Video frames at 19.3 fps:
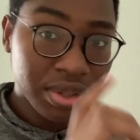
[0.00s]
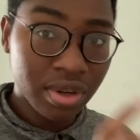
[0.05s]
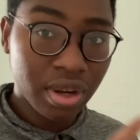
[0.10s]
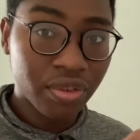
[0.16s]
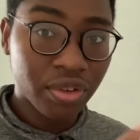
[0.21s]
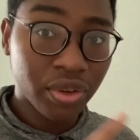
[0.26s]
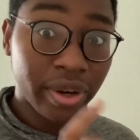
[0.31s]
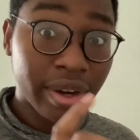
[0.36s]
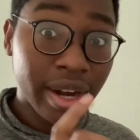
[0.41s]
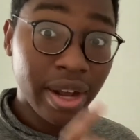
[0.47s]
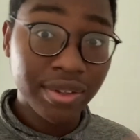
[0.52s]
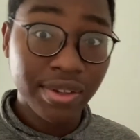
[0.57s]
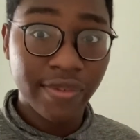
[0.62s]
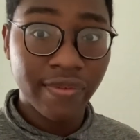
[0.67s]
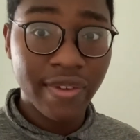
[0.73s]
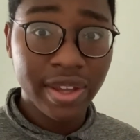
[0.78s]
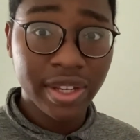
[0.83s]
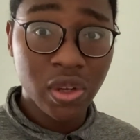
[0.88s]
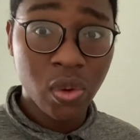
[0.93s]
on the greenhouse
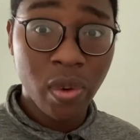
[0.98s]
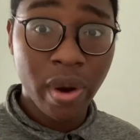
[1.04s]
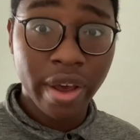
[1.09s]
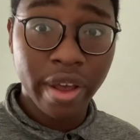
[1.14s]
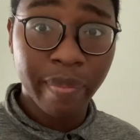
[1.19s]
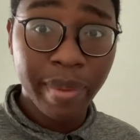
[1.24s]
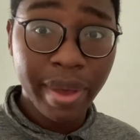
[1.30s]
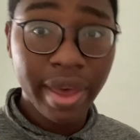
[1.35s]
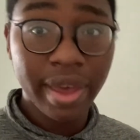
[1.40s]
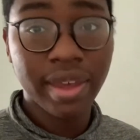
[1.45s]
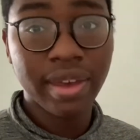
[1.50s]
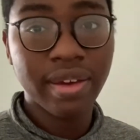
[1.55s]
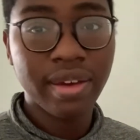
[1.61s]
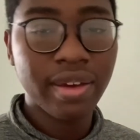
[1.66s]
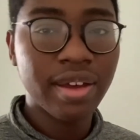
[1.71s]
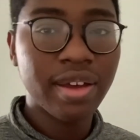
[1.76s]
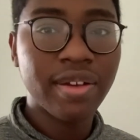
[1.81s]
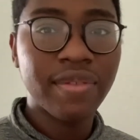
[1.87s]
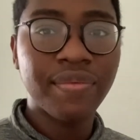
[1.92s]
effect a while back.
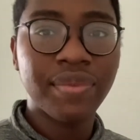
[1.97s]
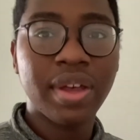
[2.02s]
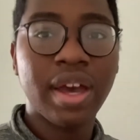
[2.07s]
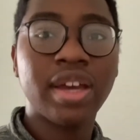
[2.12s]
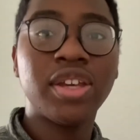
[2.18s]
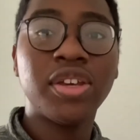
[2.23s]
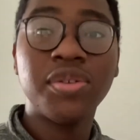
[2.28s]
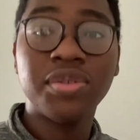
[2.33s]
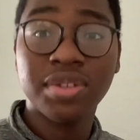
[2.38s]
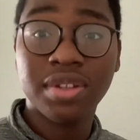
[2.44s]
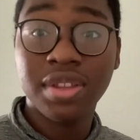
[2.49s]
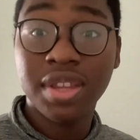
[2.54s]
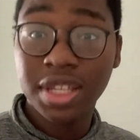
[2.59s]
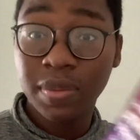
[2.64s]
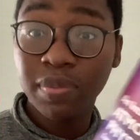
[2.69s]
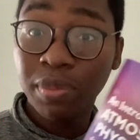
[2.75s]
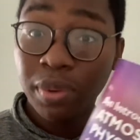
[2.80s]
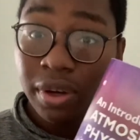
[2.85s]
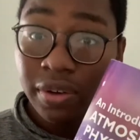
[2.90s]
I used this
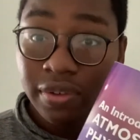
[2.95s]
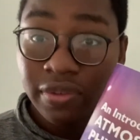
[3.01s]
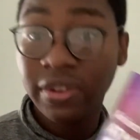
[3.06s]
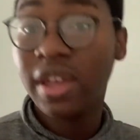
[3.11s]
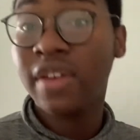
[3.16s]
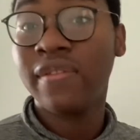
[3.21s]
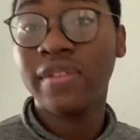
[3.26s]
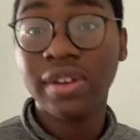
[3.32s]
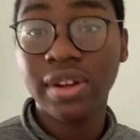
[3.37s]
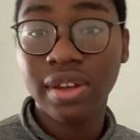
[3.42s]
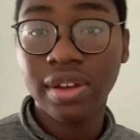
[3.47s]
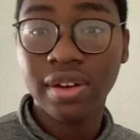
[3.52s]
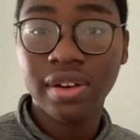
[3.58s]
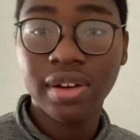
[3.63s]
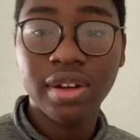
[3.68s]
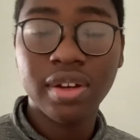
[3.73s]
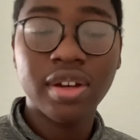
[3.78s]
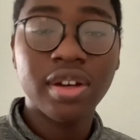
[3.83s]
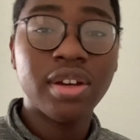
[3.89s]
book for that video.
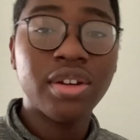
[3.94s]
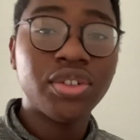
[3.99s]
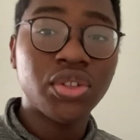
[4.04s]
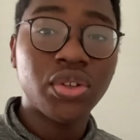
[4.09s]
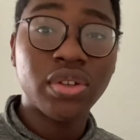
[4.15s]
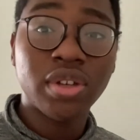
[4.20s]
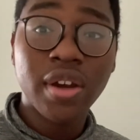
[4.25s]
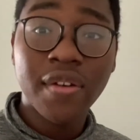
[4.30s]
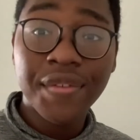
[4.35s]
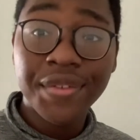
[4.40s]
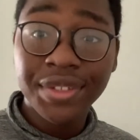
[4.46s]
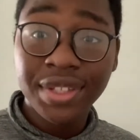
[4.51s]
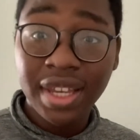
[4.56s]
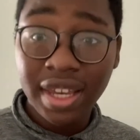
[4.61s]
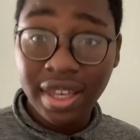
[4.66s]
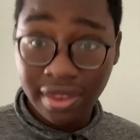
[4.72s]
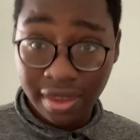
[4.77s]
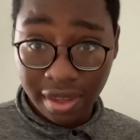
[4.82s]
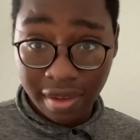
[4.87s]
So it covers that
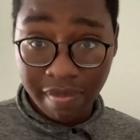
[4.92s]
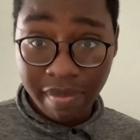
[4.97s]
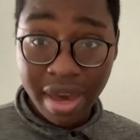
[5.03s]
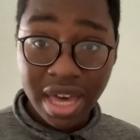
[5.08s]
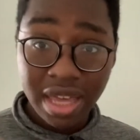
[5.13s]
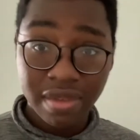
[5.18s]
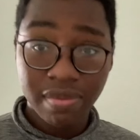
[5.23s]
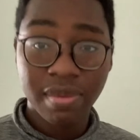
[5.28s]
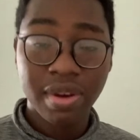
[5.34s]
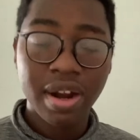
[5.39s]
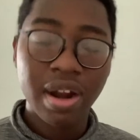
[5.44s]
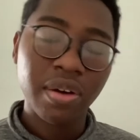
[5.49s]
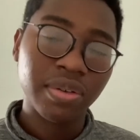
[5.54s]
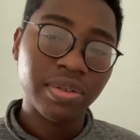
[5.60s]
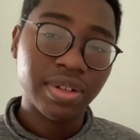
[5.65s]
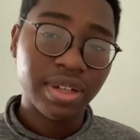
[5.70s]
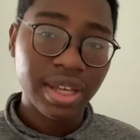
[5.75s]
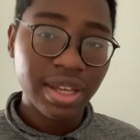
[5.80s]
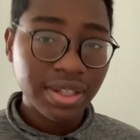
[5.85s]
in like
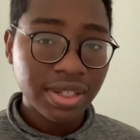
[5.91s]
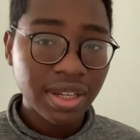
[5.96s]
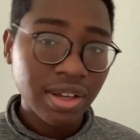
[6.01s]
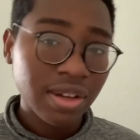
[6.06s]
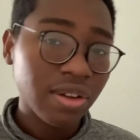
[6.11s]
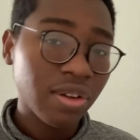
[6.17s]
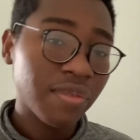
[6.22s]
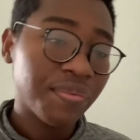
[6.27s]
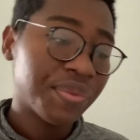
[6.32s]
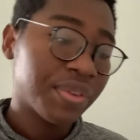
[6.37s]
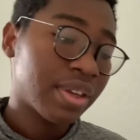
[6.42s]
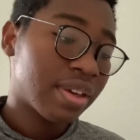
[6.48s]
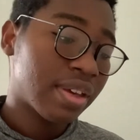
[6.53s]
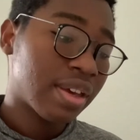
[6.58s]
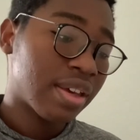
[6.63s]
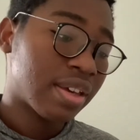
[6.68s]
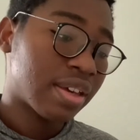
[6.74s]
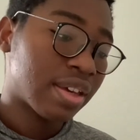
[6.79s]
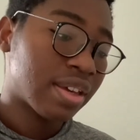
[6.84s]
mathematical detail.
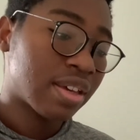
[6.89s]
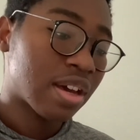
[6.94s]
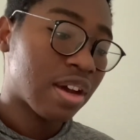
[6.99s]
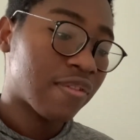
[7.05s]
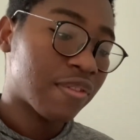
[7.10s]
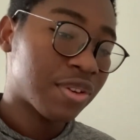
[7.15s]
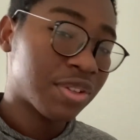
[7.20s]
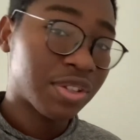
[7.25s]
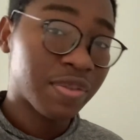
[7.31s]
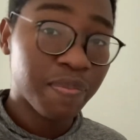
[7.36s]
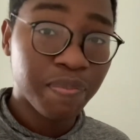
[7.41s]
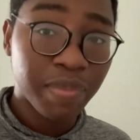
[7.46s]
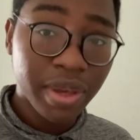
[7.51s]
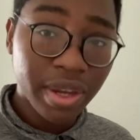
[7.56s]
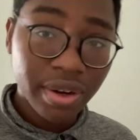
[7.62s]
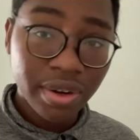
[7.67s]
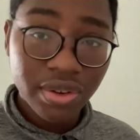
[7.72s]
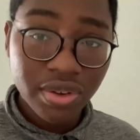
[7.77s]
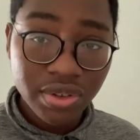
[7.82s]
It covers
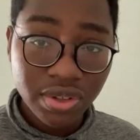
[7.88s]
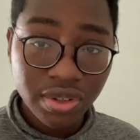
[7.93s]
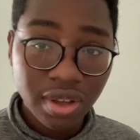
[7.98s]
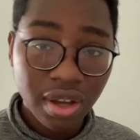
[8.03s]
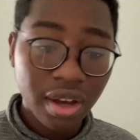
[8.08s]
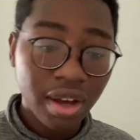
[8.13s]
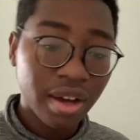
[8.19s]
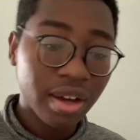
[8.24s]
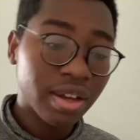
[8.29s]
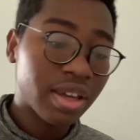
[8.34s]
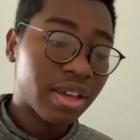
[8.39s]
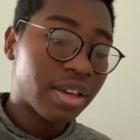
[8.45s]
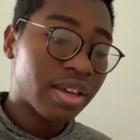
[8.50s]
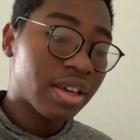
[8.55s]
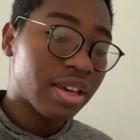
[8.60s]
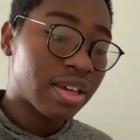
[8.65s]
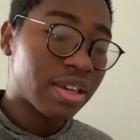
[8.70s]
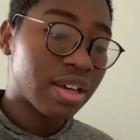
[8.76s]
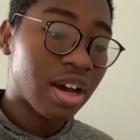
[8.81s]
Beer's law.
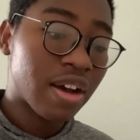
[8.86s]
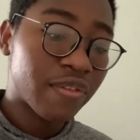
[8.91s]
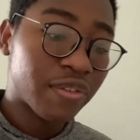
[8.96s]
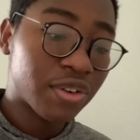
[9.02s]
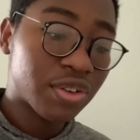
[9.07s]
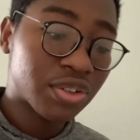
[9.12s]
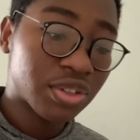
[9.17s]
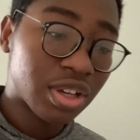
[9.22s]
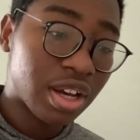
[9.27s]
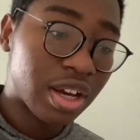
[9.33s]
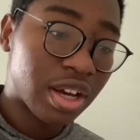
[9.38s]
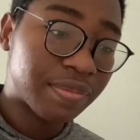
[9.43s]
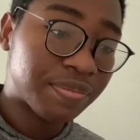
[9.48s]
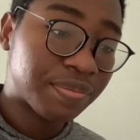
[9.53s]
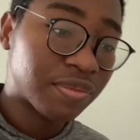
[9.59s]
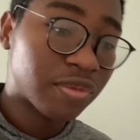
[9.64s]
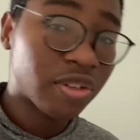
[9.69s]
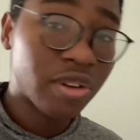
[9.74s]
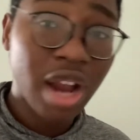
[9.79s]
It covers
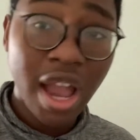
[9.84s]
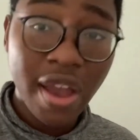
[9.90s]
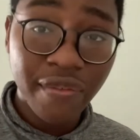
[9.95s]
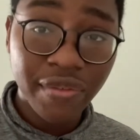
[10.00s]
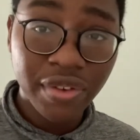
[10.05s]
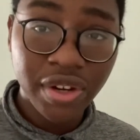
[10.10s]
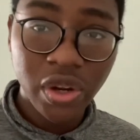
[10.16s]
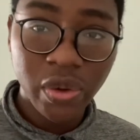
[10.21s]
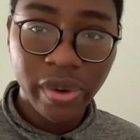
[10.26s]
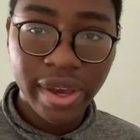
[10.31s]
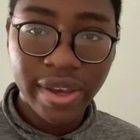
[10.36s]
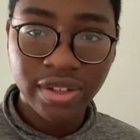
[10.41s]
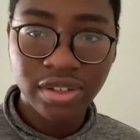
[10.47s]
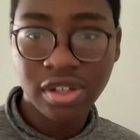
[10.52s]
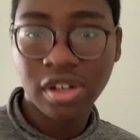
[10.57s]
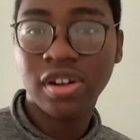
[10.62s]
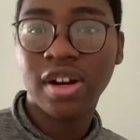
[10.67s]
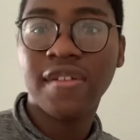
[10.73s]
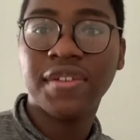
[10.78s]
gravity waves,
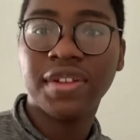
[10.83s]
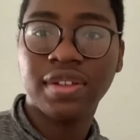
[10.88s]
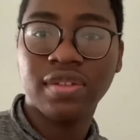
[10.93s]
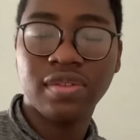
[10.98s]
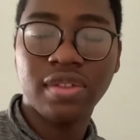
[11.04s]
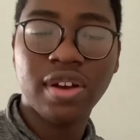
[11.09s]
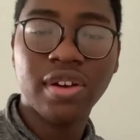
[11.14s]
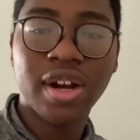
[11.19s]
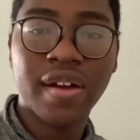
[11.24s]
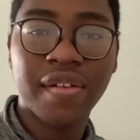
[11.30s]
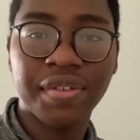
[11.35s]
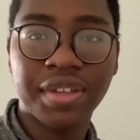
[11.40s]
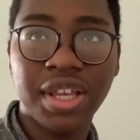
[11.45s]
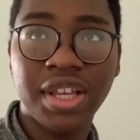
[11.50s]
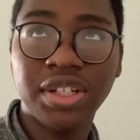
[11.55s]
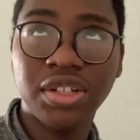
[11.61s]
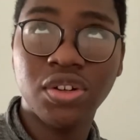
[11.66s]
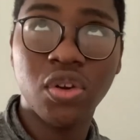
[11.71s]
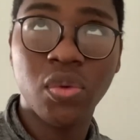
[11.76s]
not
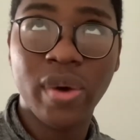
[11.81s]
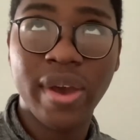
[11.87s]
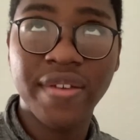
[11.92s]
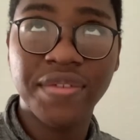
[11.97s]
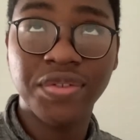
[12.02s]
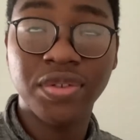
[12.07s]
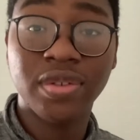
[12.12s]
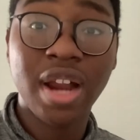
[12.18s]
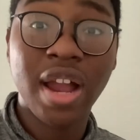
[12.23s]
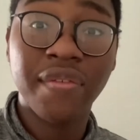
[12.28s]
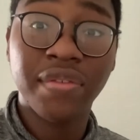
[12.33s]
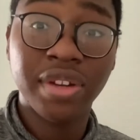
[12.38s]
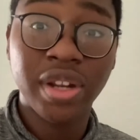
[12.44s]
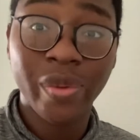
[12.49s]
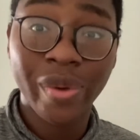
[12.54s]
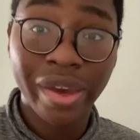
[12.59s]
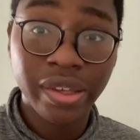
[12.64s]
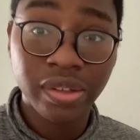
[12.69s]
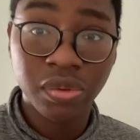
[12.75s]
gravitational waves, gravity
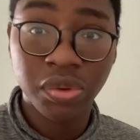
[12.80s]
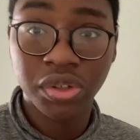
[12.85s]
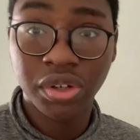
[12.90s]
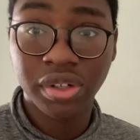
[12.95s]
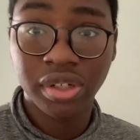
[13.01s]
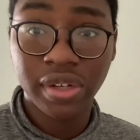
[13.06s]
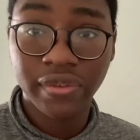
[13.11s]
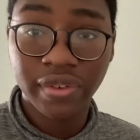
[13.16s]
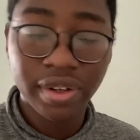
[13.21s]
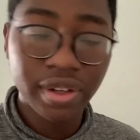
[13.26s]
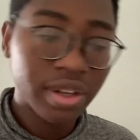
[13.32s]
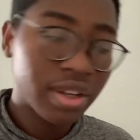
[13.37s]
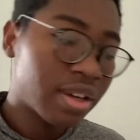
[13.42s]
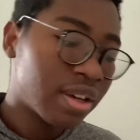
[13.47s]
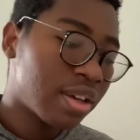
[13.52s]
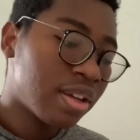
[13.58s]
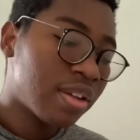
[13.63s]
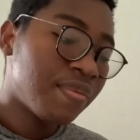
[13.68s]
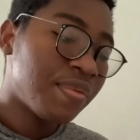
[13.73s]
waves, which are different.
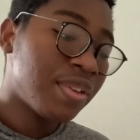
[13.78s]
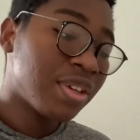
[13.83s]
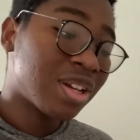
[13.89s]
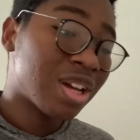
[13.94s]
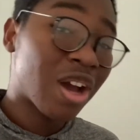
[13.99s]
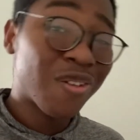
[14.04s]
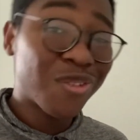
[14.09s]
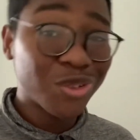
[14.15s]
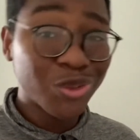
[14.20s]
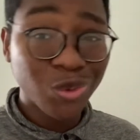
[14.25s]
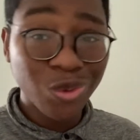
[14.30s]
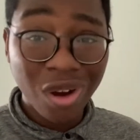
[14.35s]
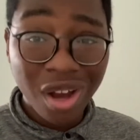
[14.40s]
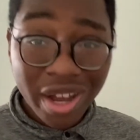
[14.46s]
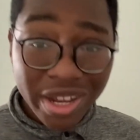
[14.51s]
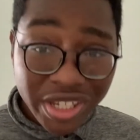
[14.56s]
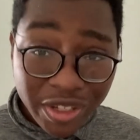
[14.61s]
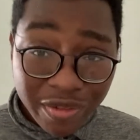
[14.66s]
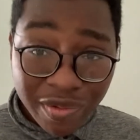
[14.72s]
It covers
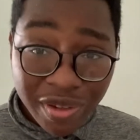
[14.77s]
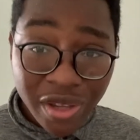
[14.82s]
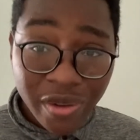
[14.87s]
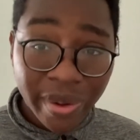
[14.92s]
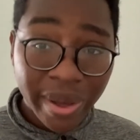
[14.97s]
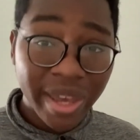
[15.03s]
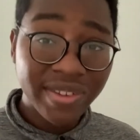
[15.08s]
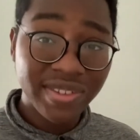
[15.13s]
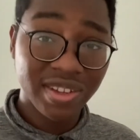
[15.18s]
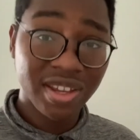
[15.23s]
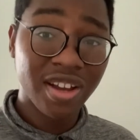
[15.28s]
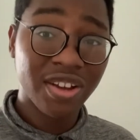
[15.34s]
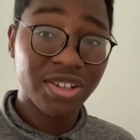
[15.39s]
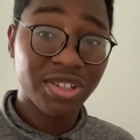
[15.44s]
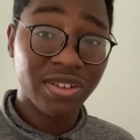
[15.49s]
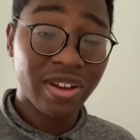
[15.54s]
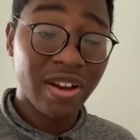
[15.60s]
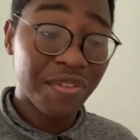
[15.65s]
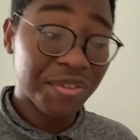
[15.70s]
Rossby waves. It
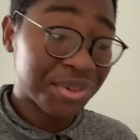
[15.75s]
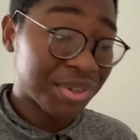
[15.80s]
covers